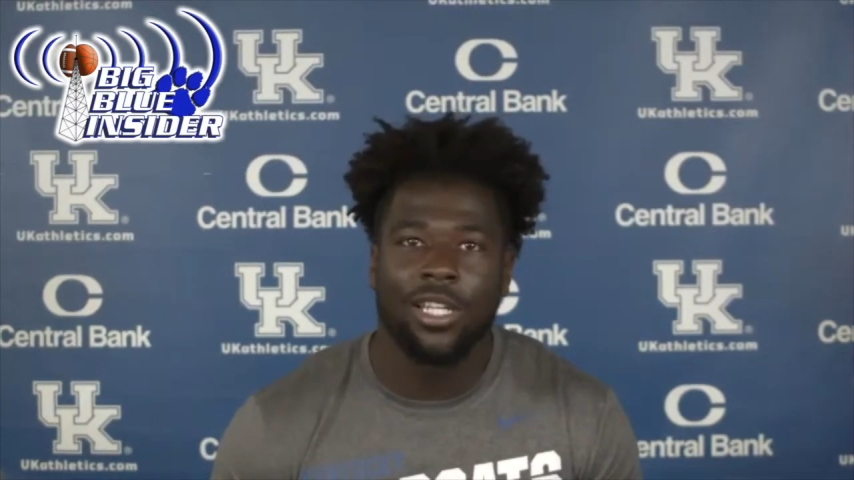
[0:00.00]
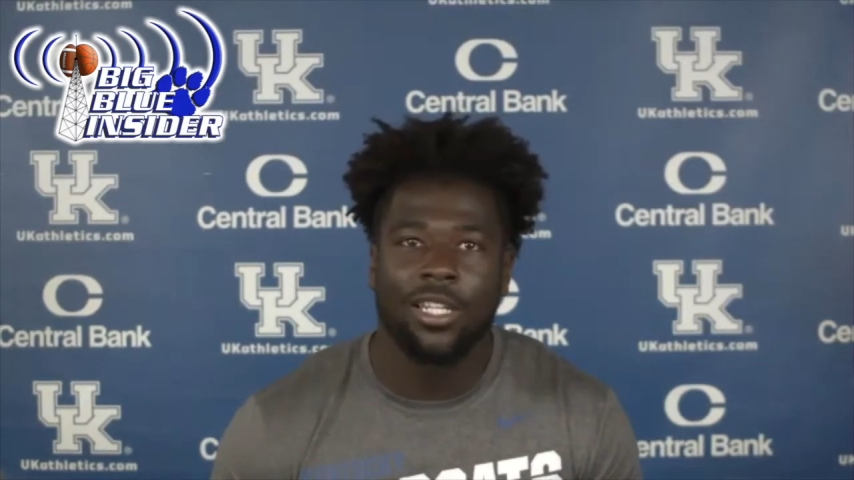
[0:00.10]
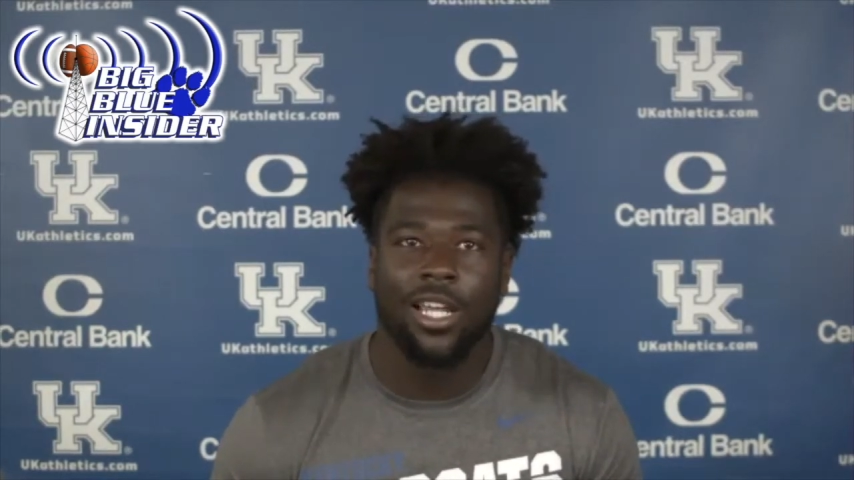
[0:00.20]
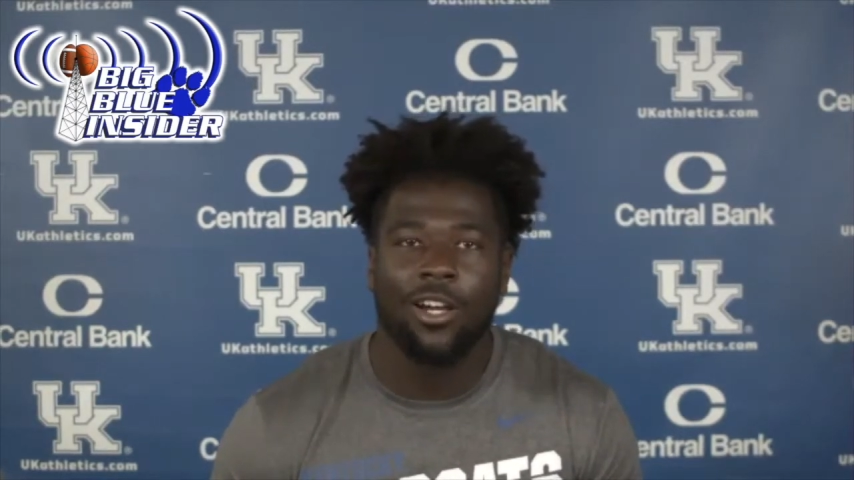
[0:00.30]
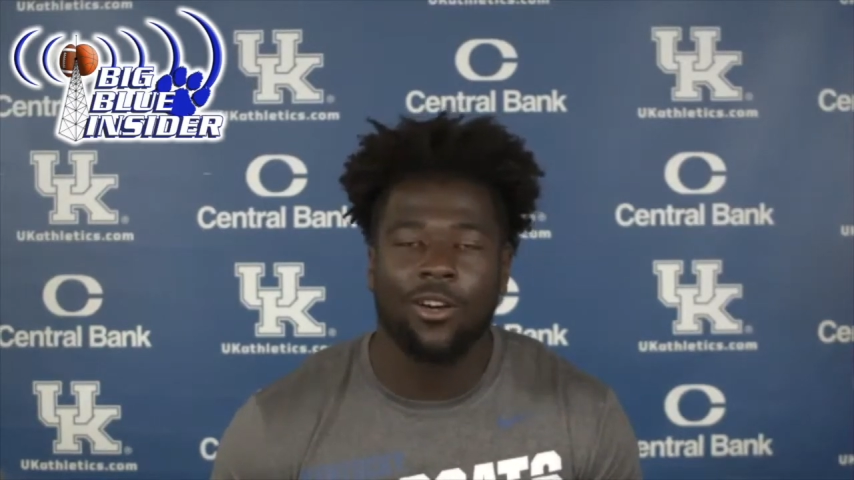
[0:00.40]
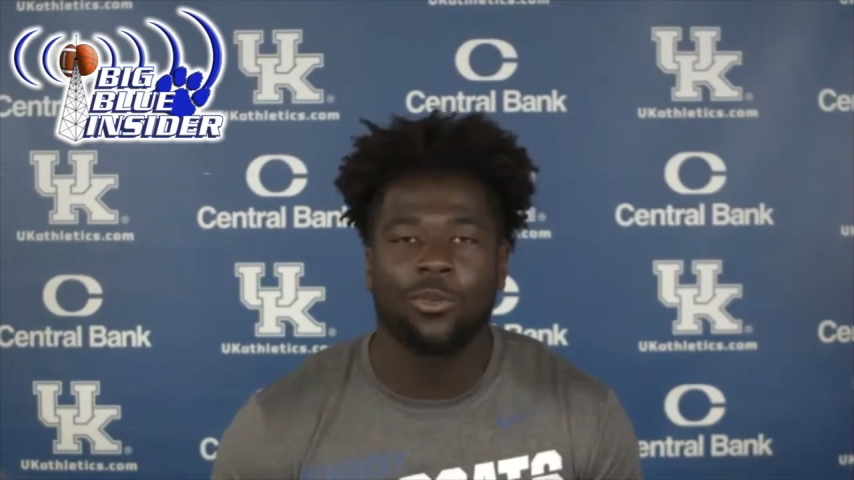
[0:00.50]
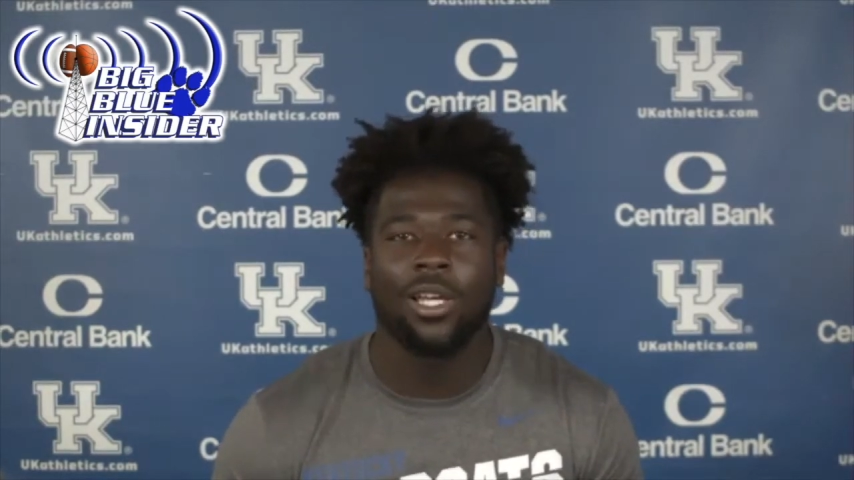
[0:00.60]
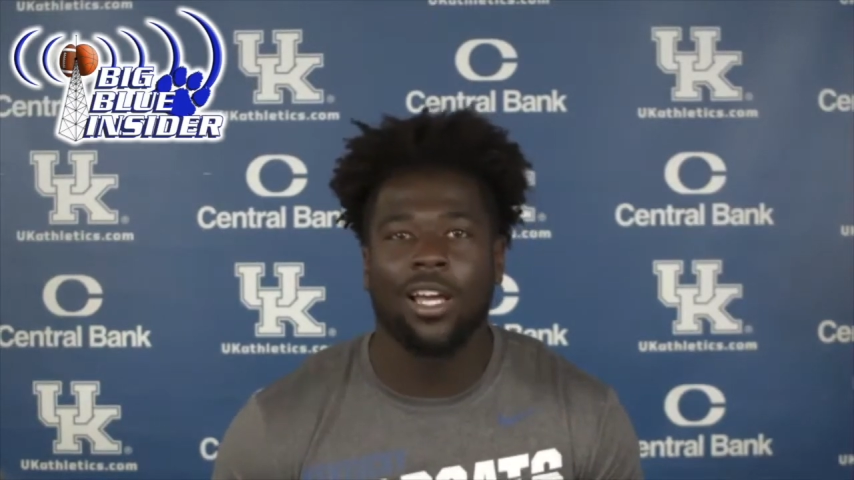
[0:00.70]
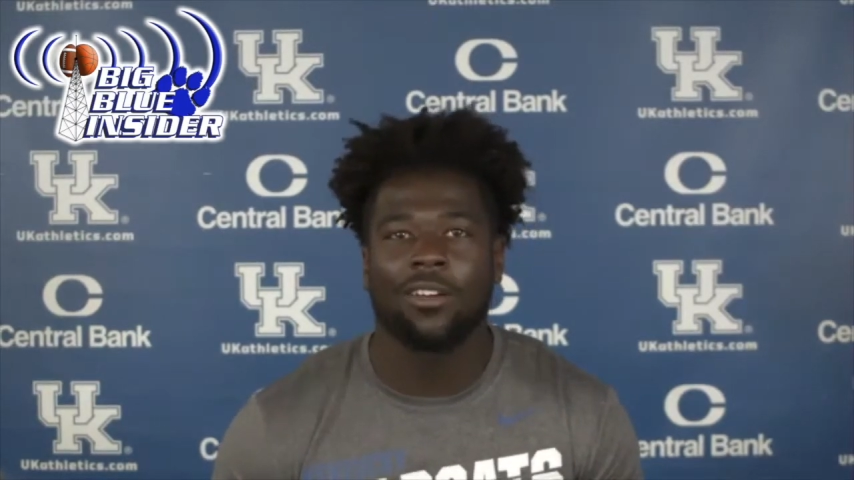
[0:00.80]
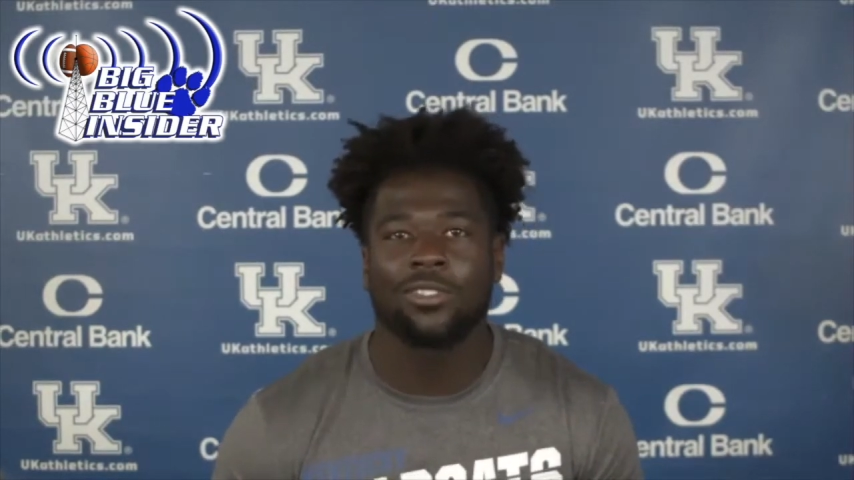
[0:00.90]
Now we
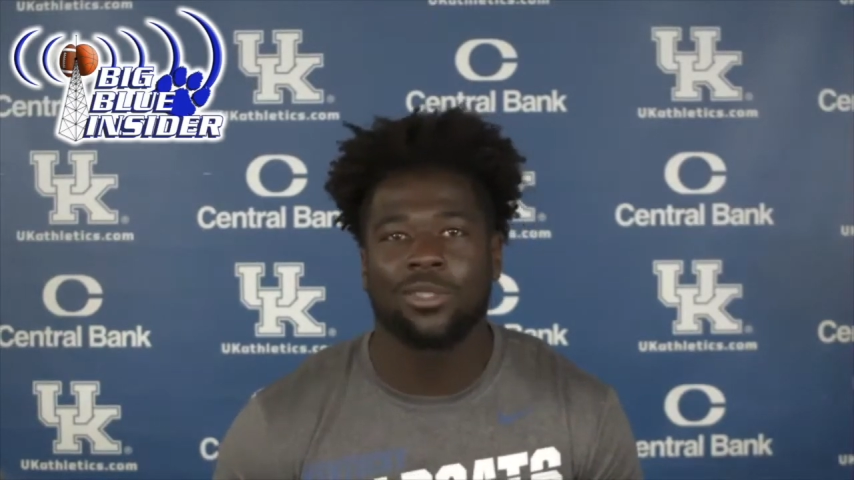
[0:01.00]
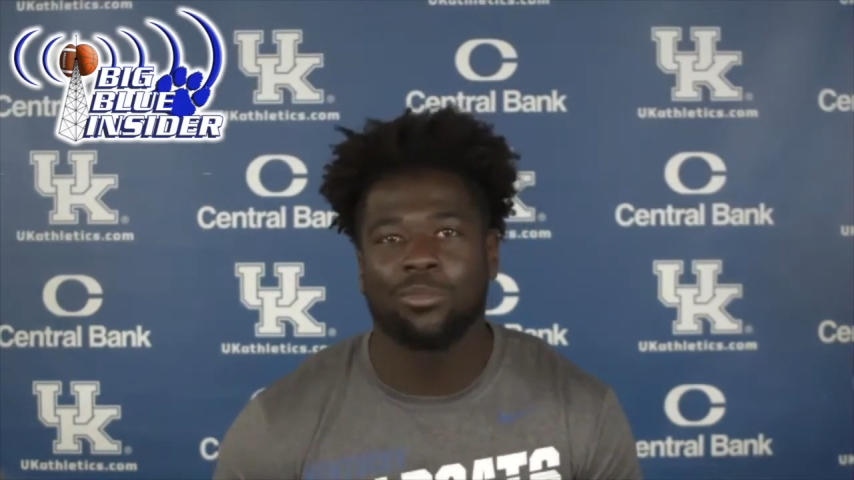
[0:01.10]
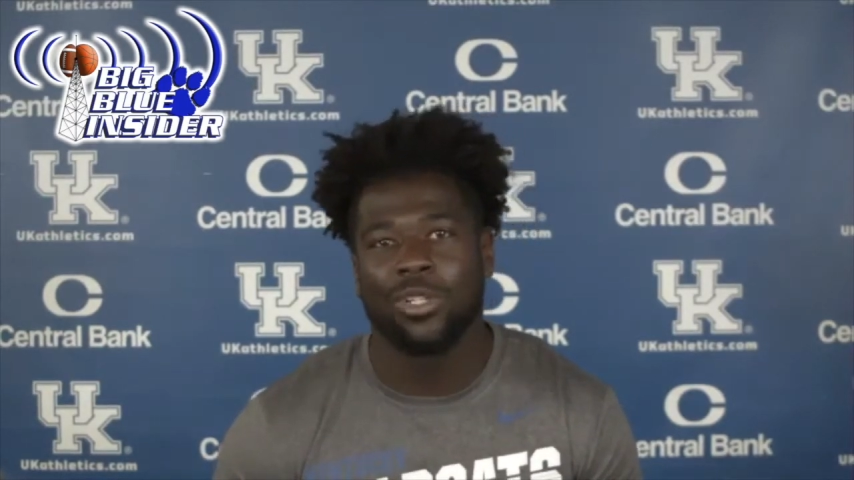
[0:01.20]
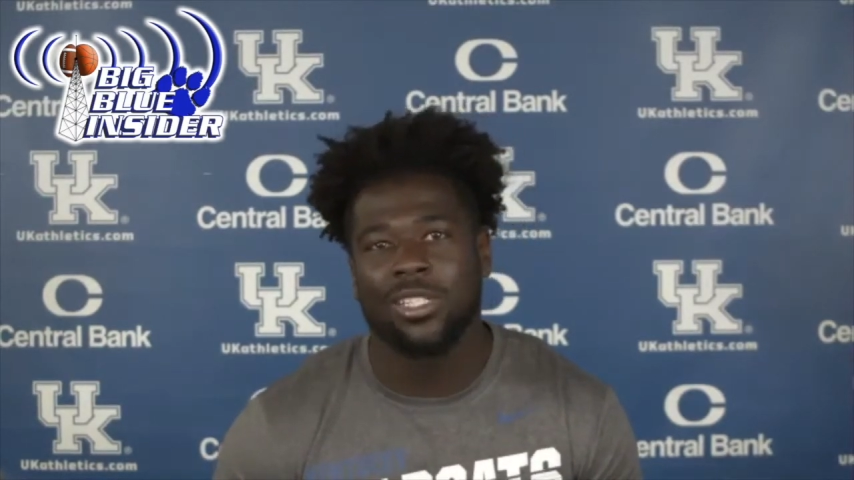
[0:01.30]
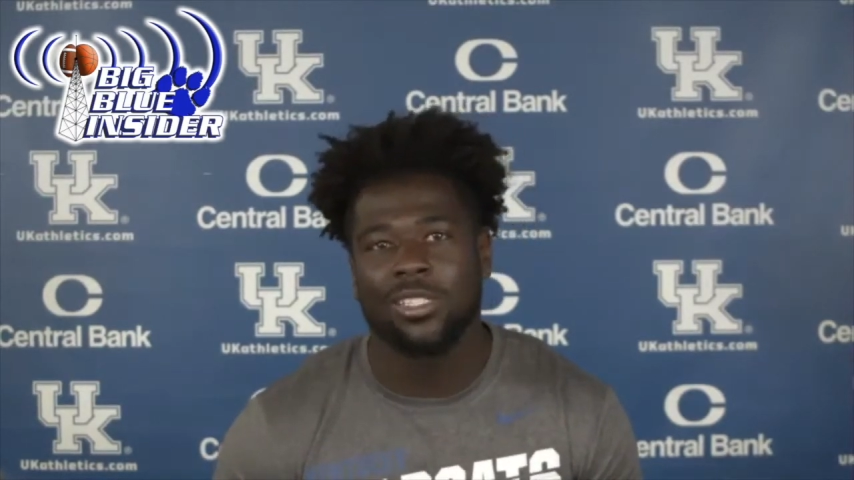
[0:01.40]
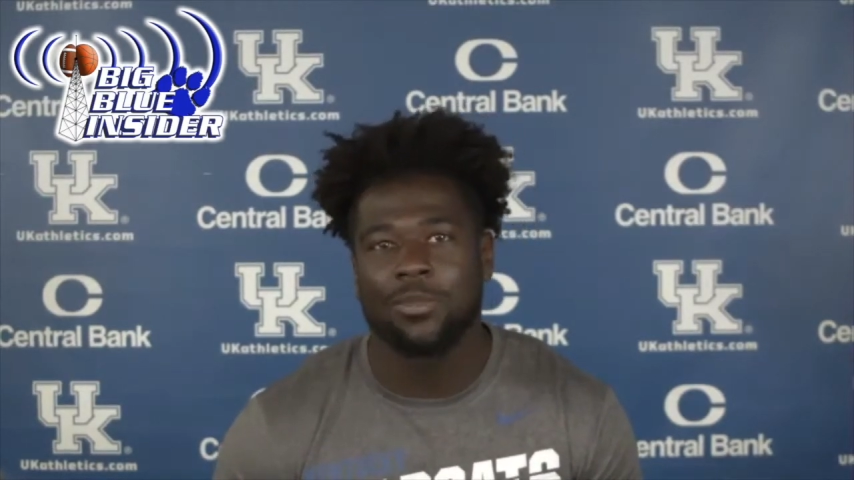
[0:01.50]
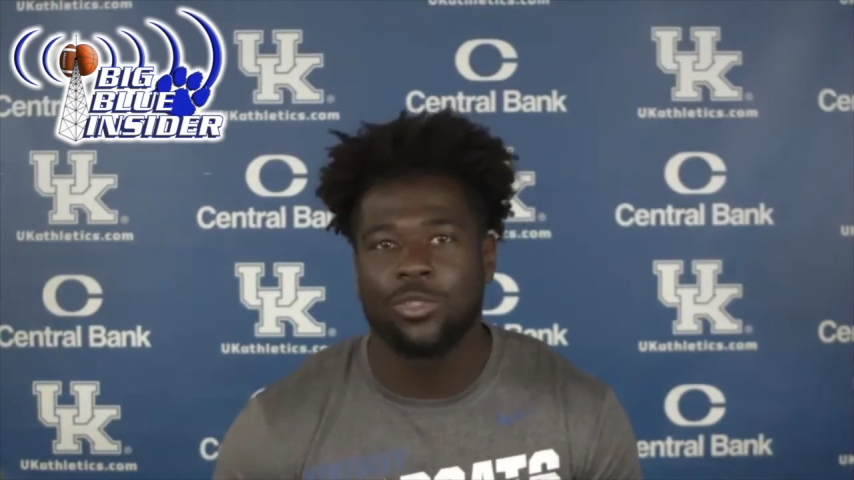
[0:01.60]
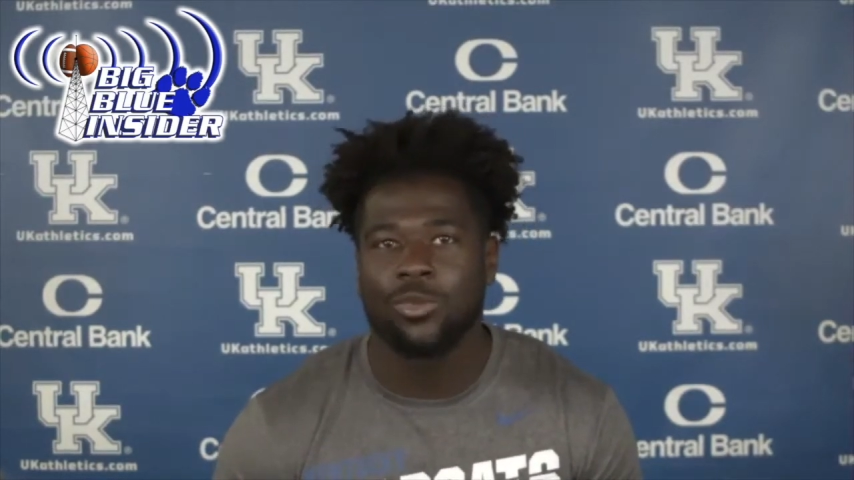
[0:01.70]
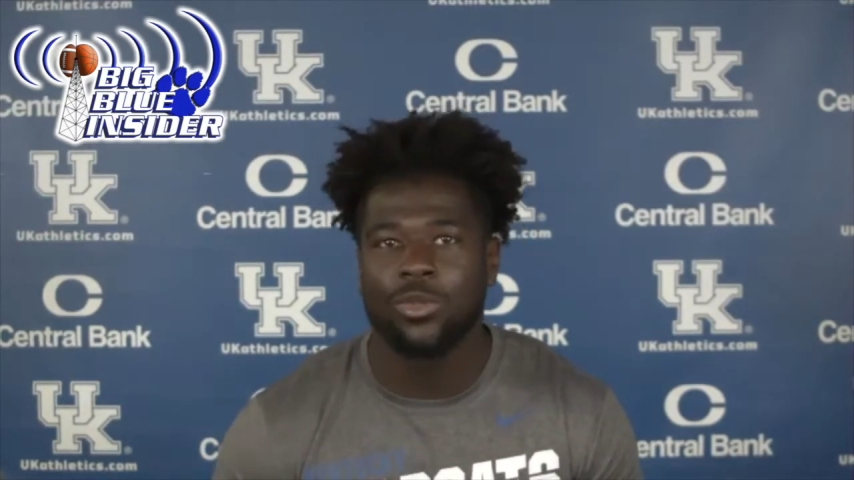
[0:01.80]
have some breaks in between.